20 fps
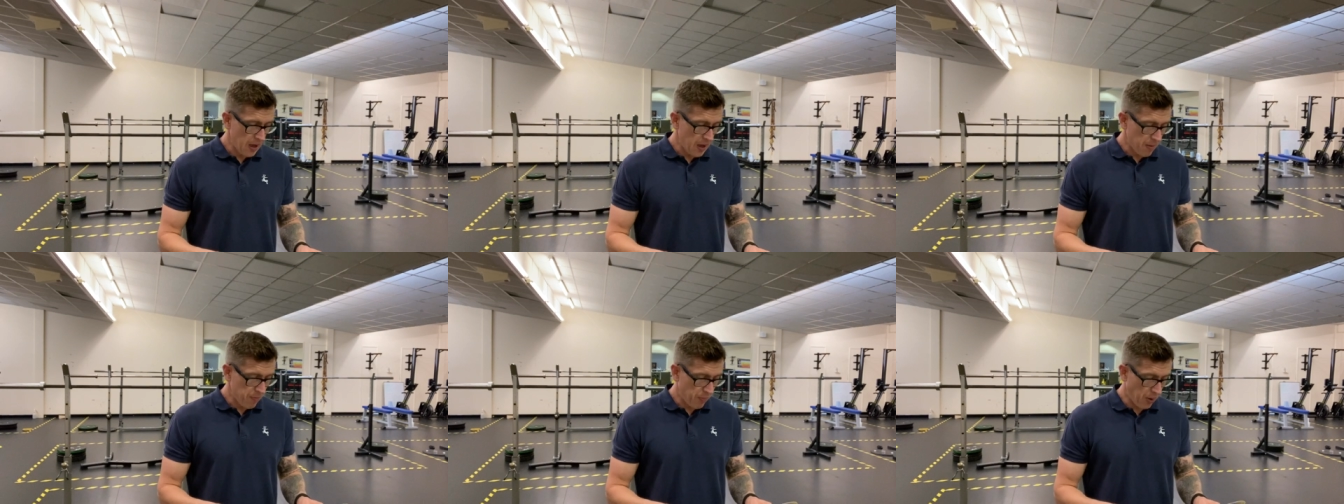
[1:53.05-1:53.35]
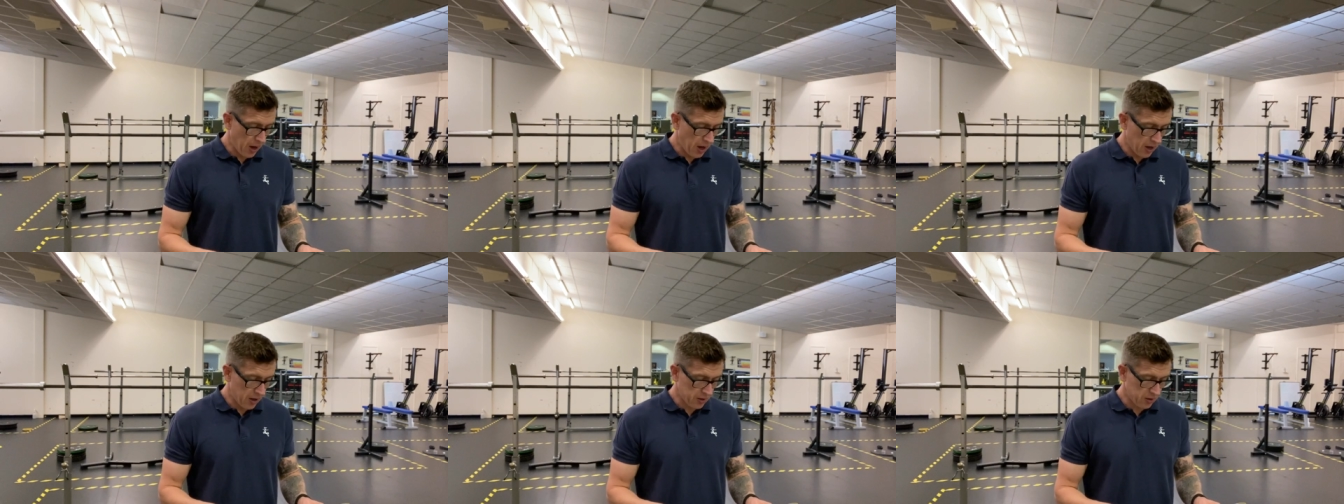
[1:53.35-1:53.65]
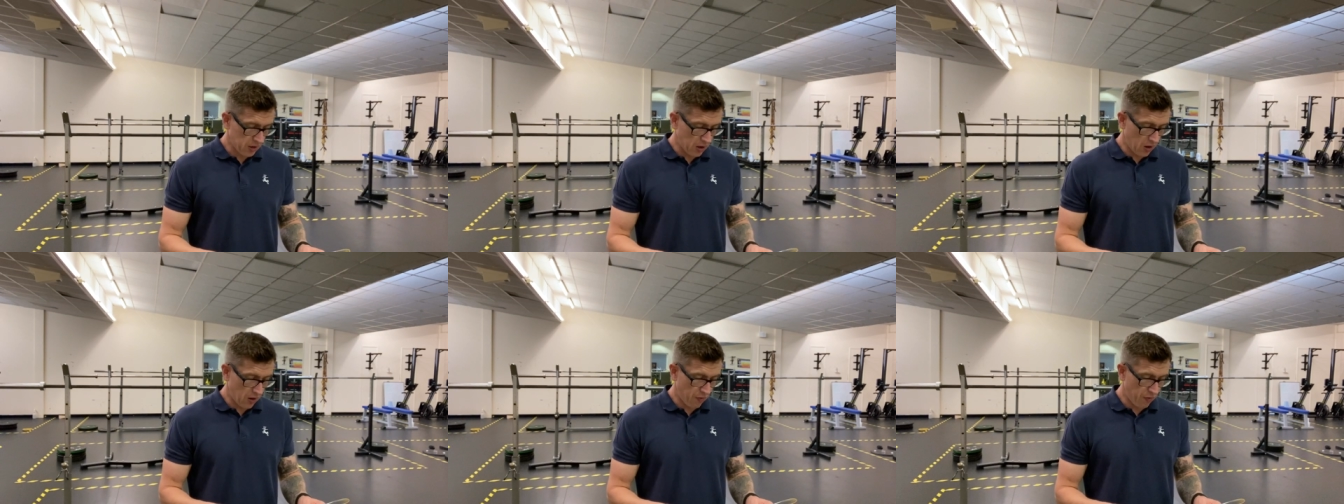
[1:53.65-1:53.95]
part
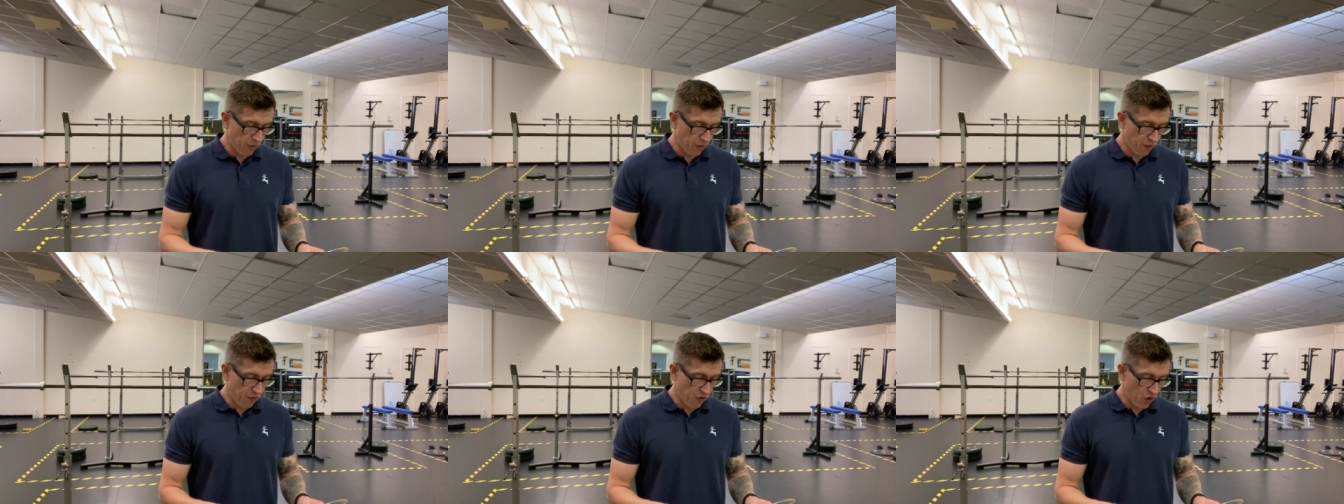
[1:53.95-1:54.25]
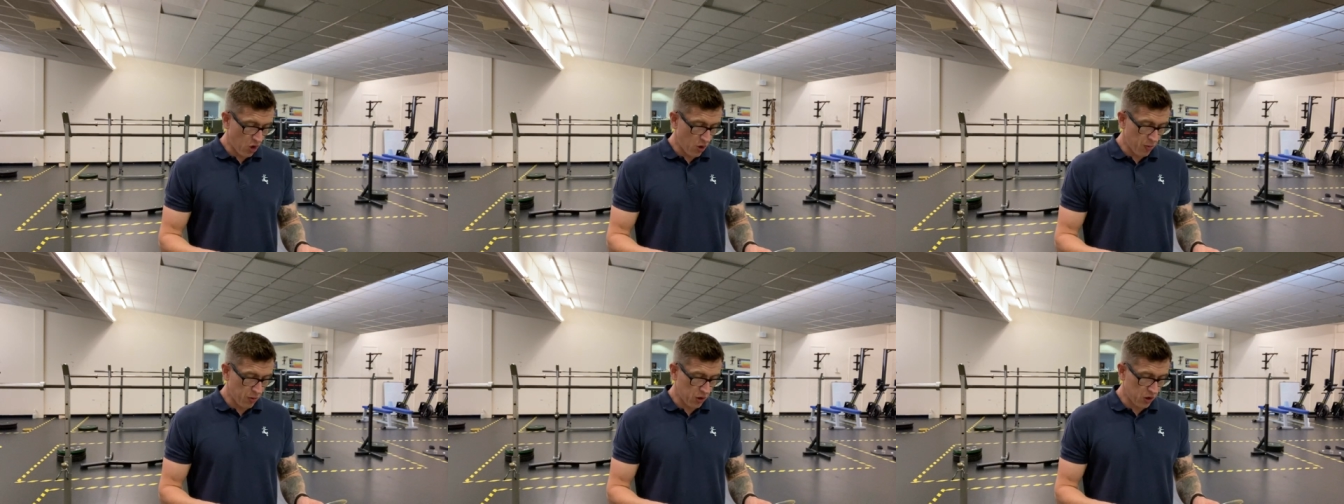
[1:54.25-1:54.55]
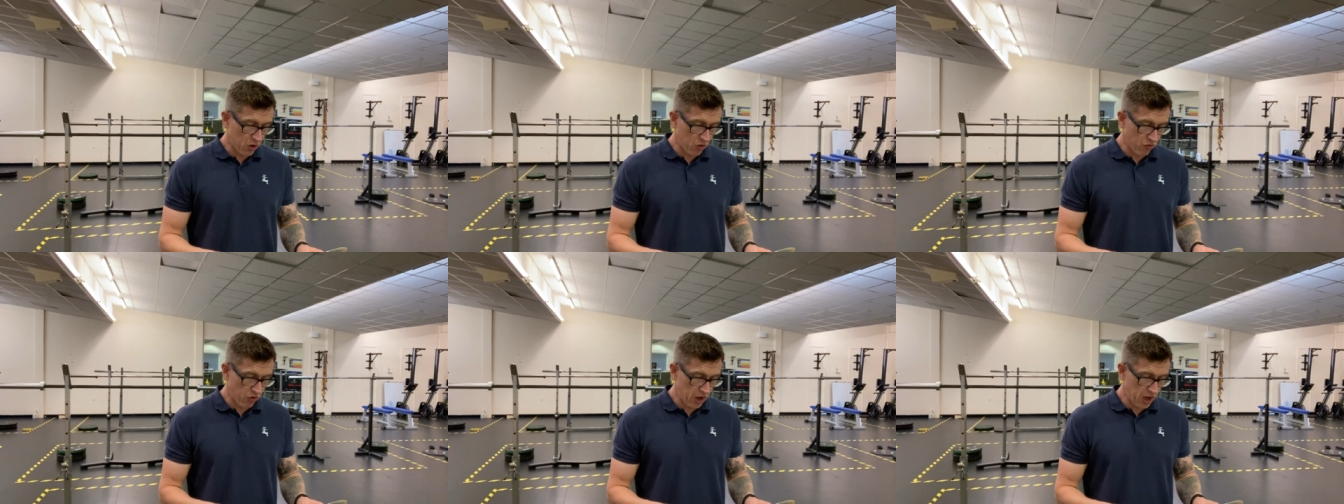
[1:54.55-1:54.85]
of a formal
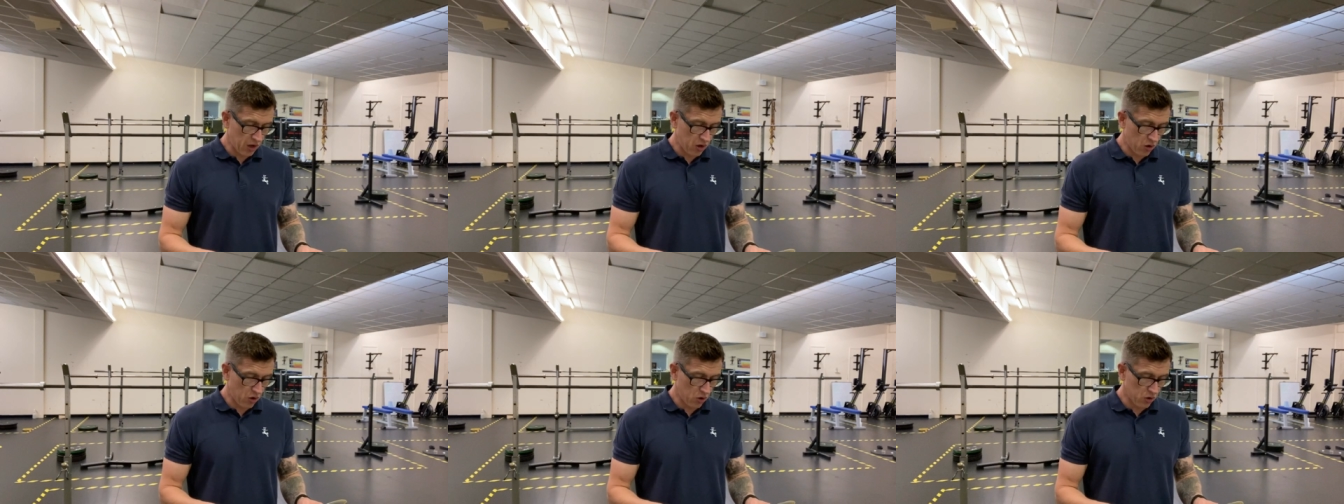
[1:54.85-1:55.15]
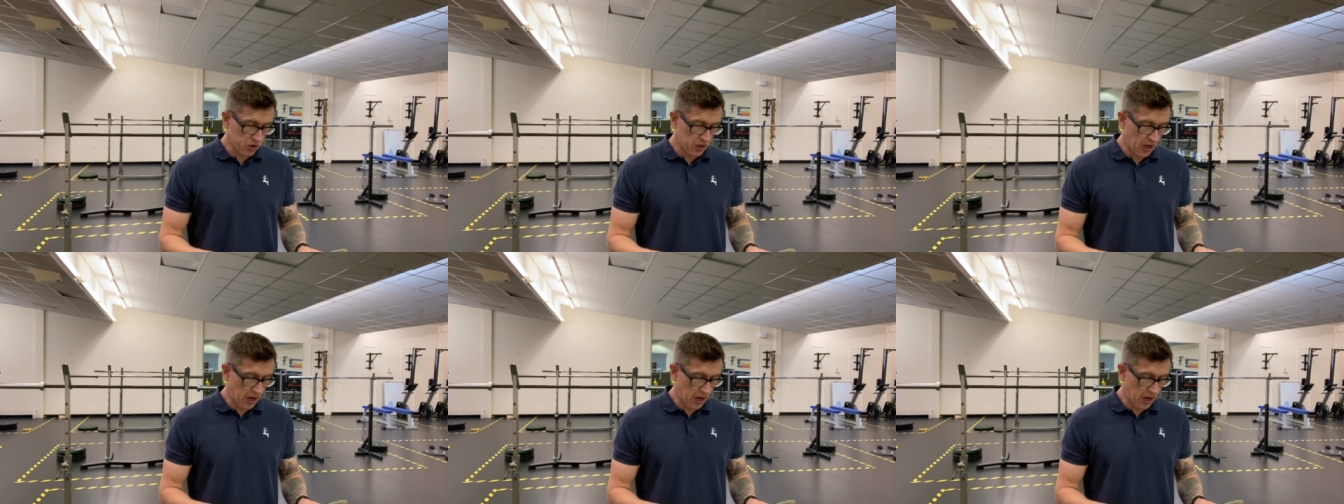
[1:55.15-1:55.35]
career course,